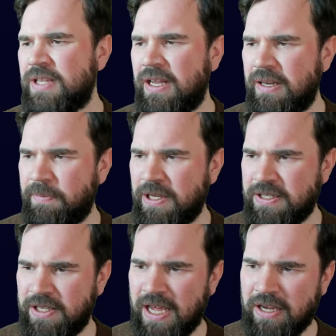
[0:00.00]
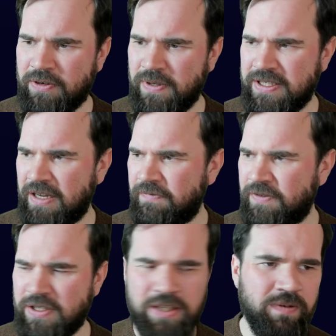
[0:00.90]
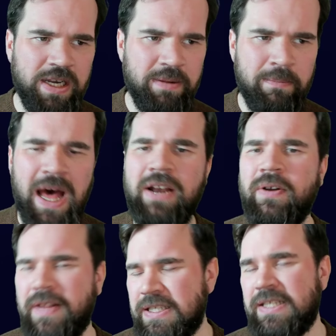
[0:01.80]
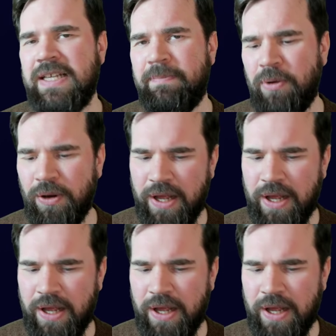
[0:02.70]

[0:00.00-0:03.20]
that because the actor itself doesn't really matter in this example.